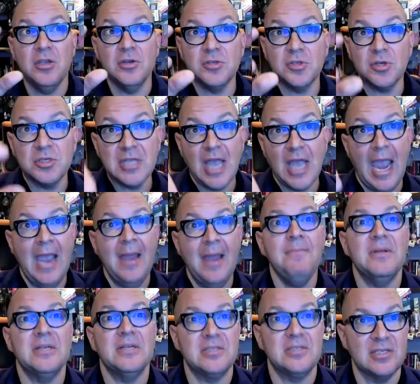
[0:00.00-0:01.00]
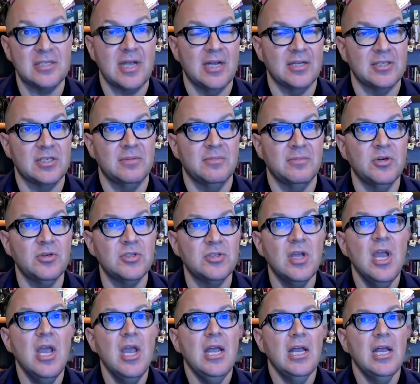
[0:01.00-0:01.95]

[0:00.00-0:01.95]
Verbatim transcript: users and business customers,